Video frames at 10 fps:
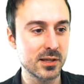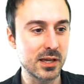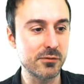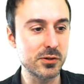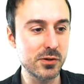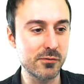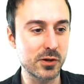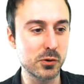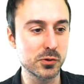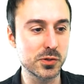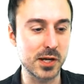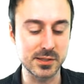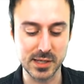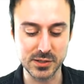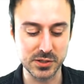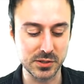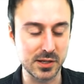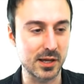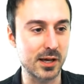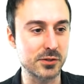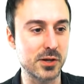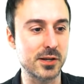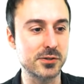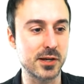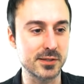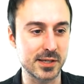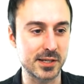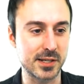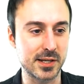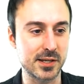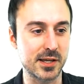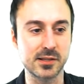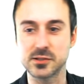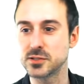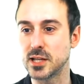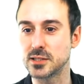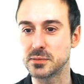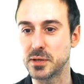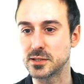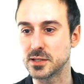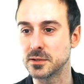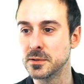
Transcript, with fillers: if you do have a cool translation uh, try to translate it into english that's amazing